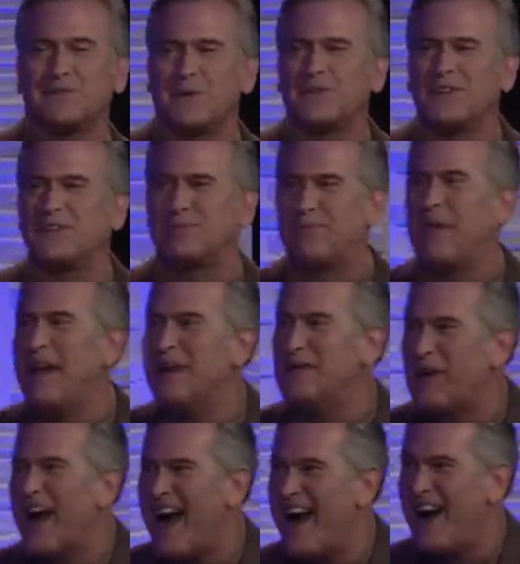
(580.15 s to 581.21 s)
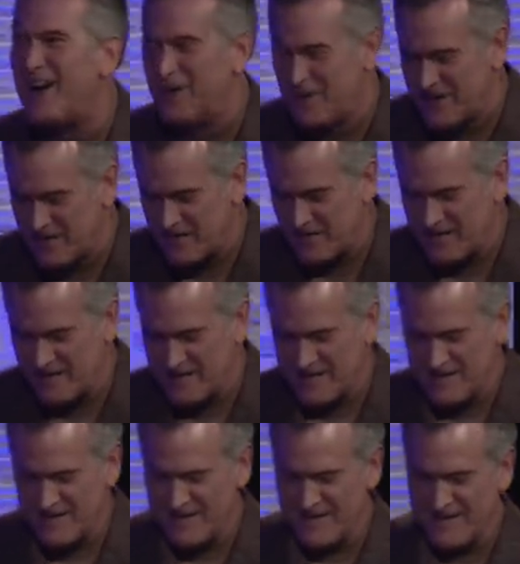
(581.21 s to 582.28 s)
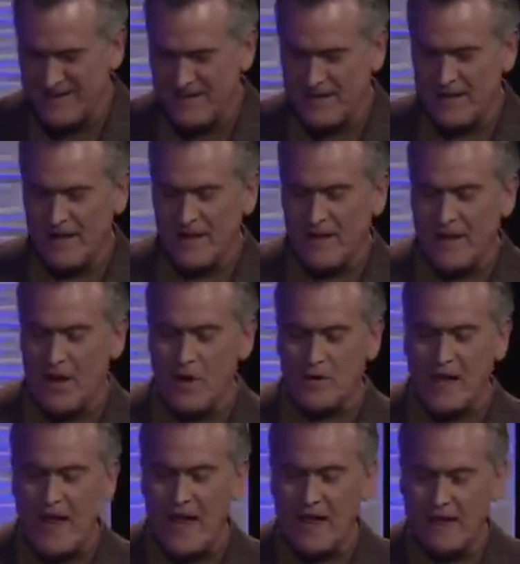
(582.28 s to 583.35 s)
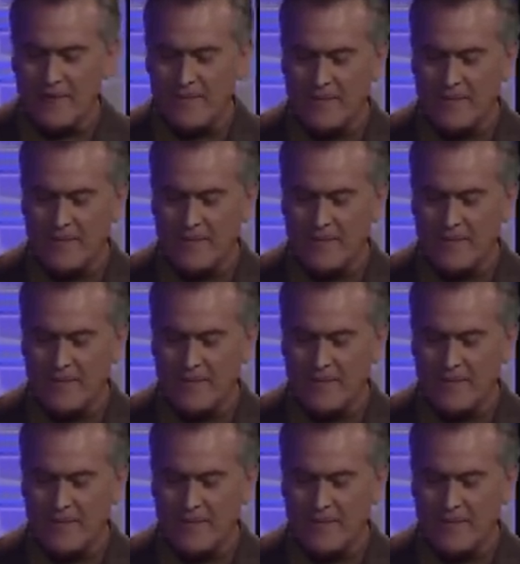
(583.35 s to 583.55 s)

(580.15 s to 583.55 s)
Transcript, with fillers: this was a speed round. Okay,